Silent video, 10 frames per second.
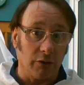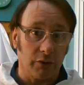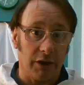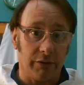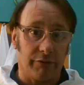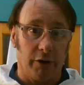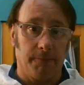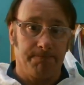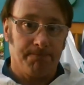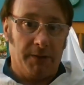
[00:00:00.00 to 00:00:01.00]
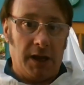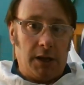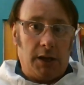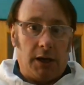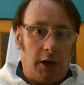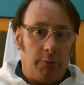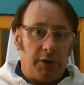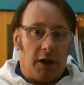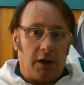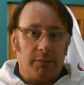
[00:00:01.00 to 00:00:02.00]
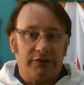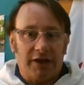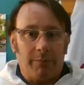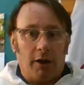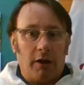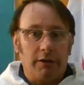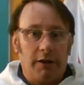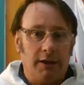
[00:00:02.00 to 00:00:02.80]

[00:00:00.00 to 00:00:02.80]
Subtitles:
look it through. I hope you like my tabard.